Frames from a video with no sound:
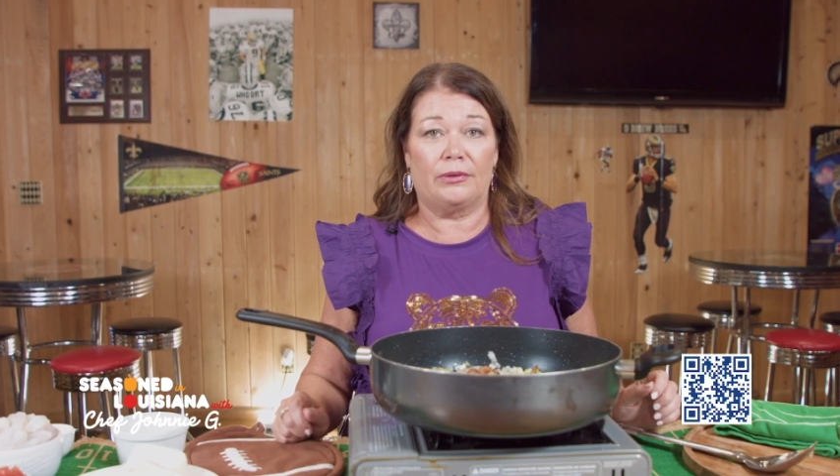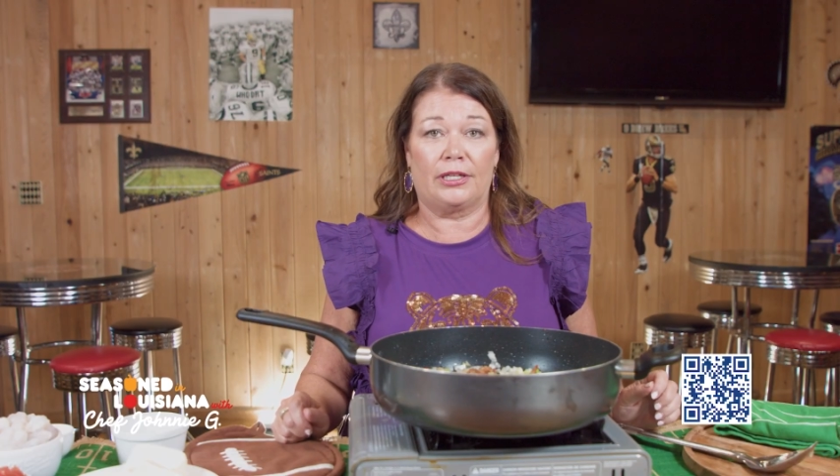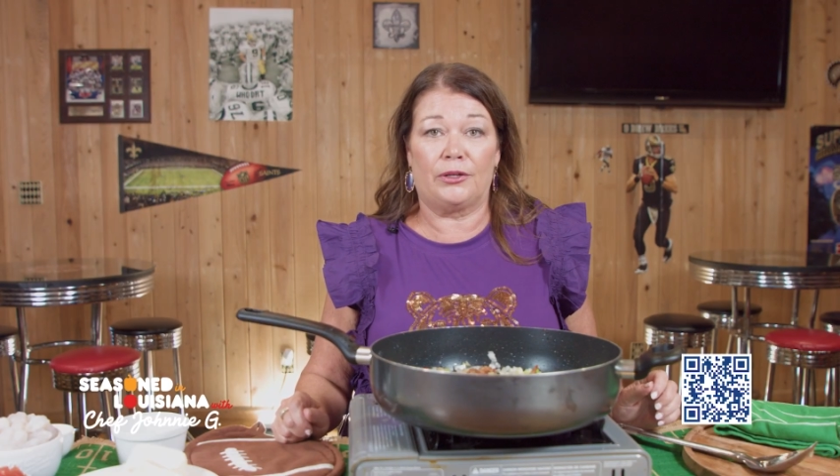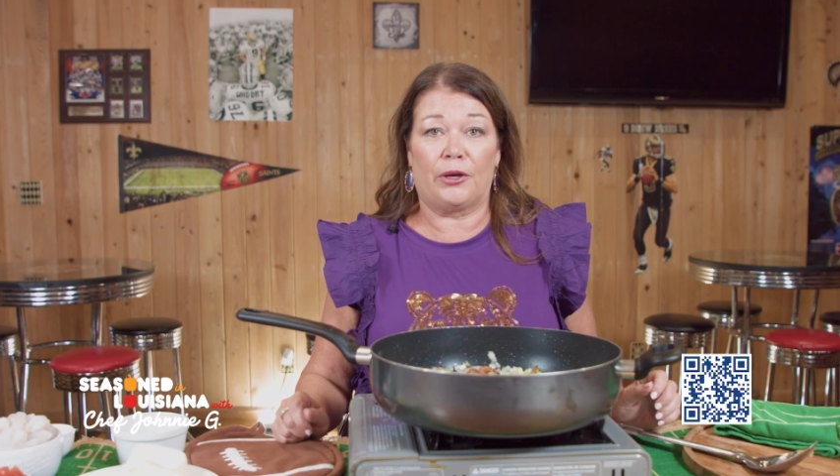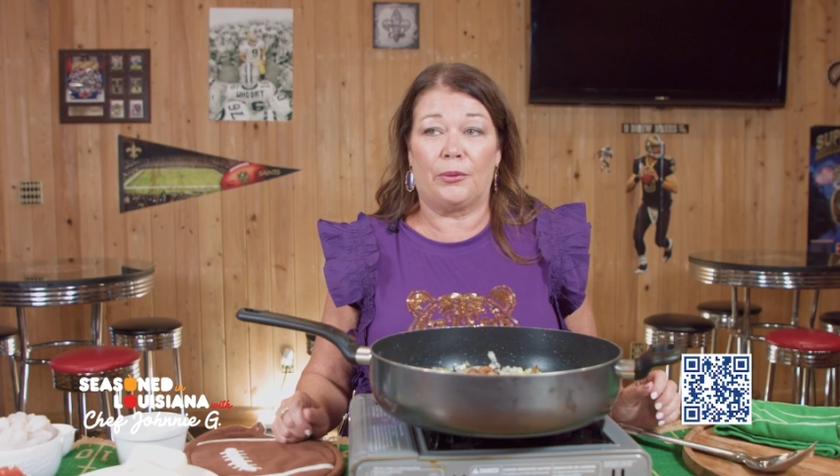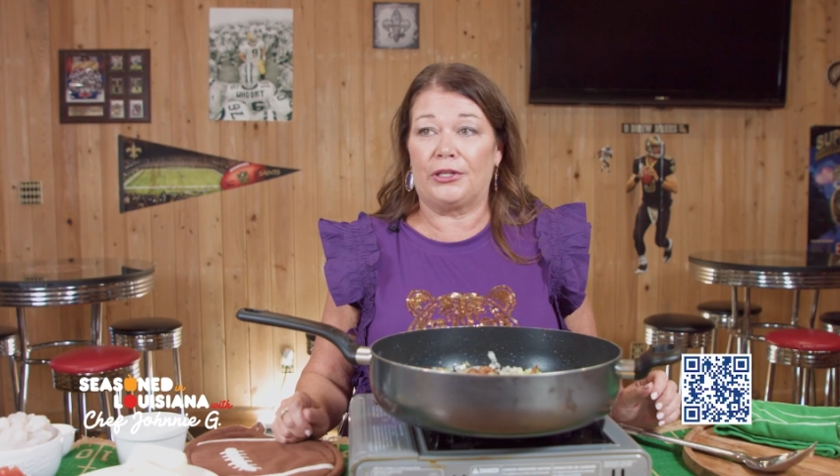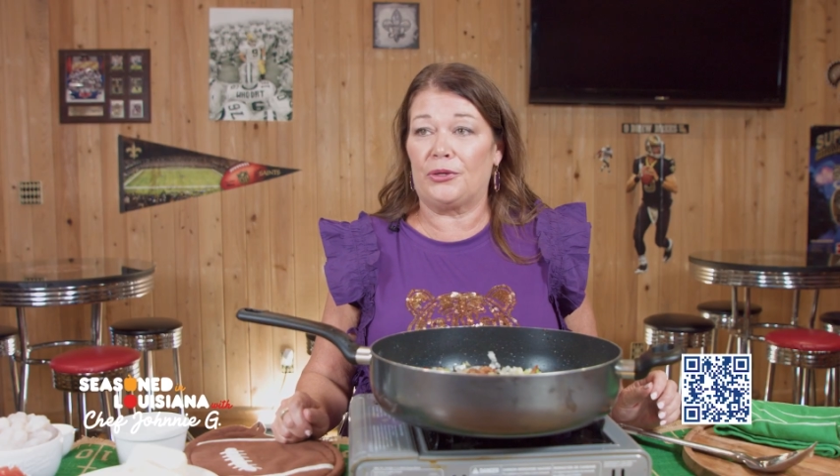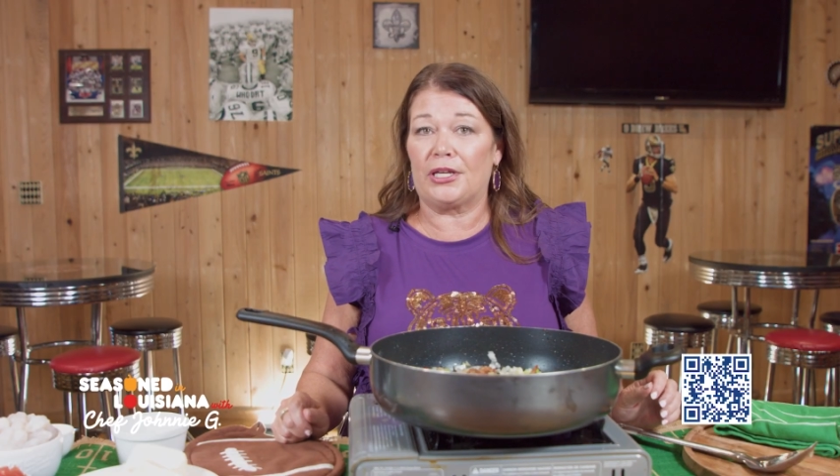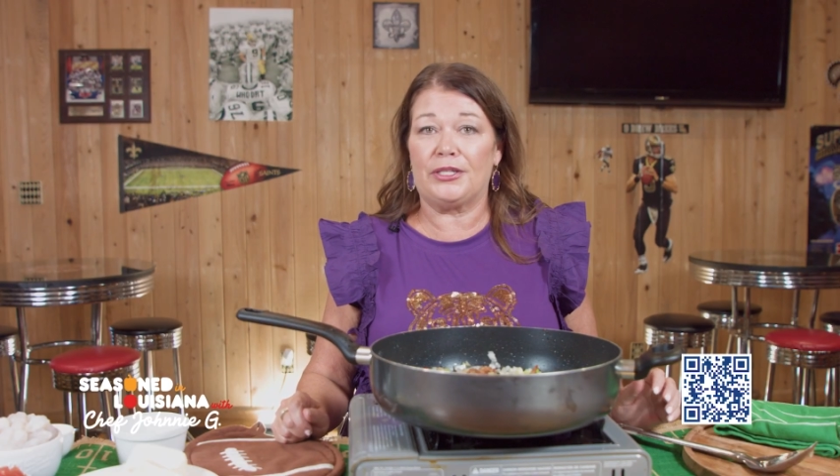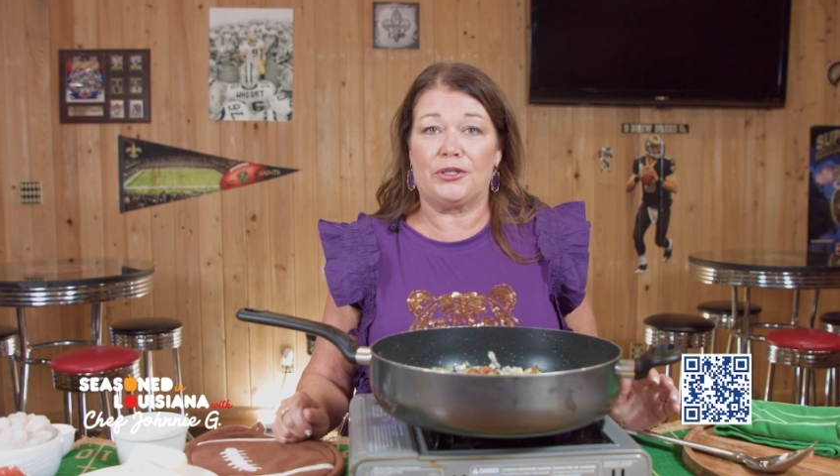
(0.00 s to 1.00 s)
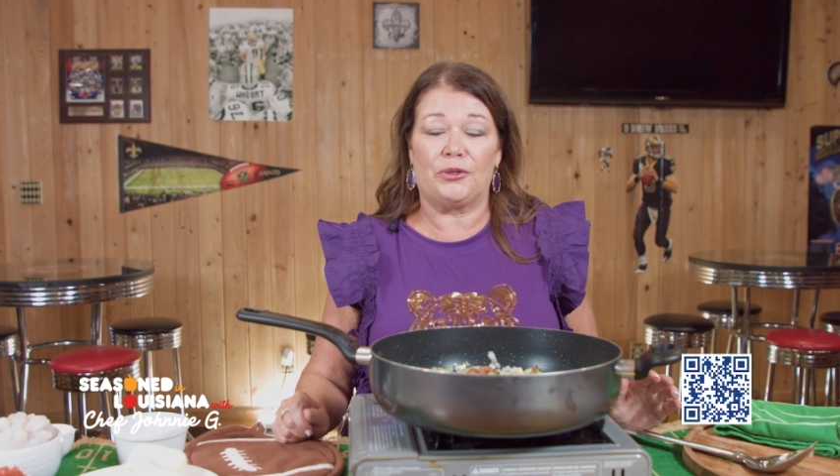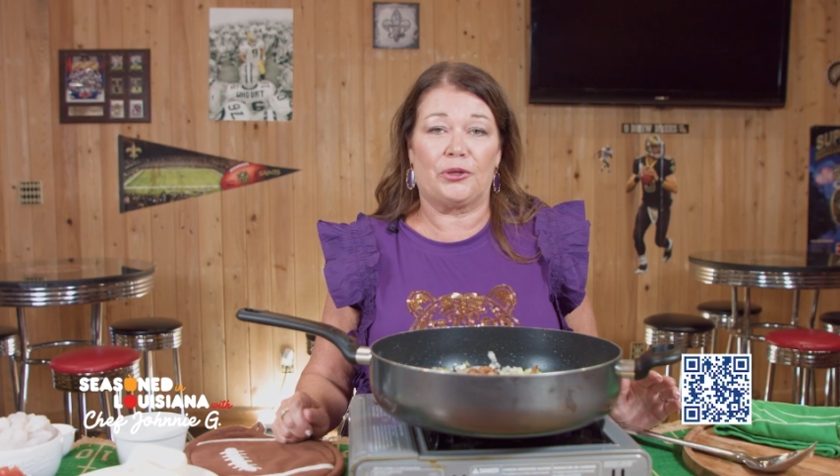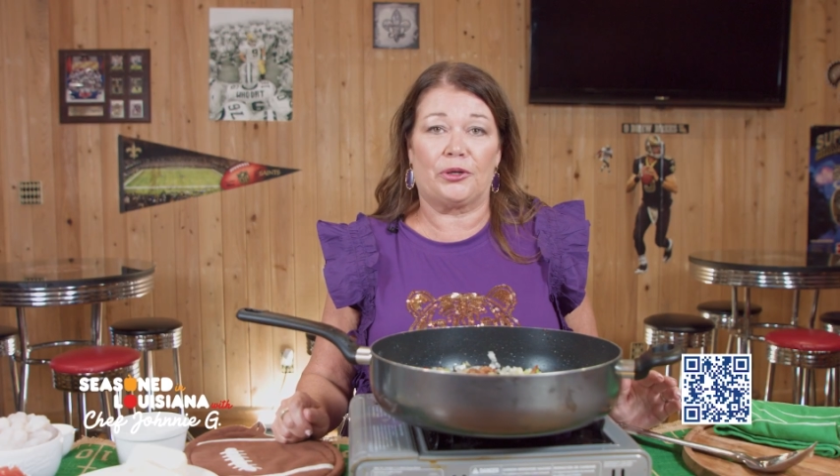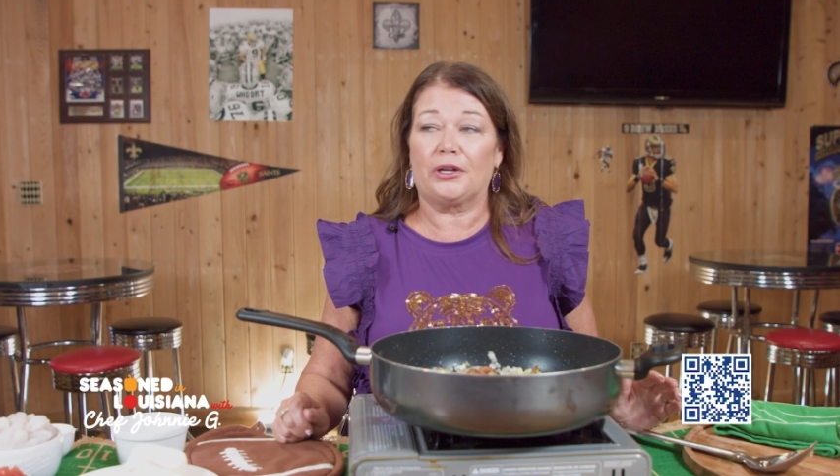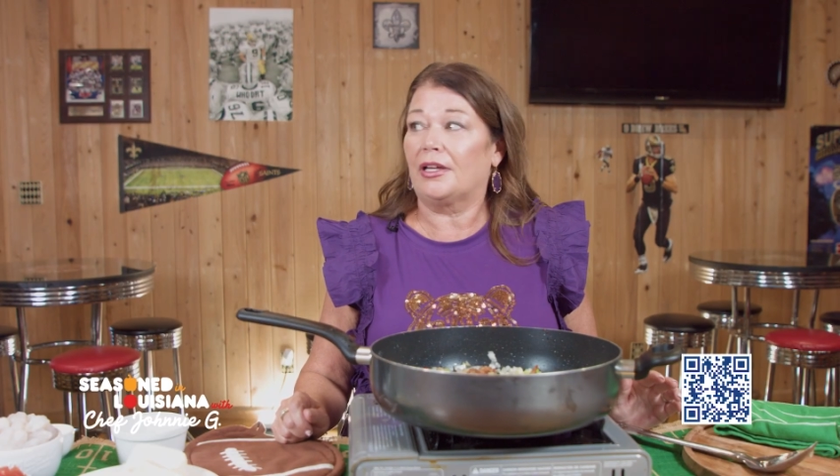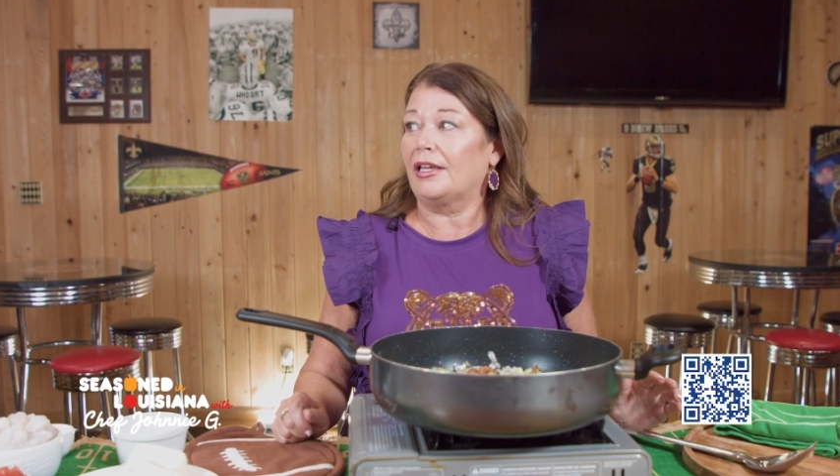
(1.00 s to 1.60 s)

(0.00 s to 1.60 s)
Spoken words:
You know, and you can do your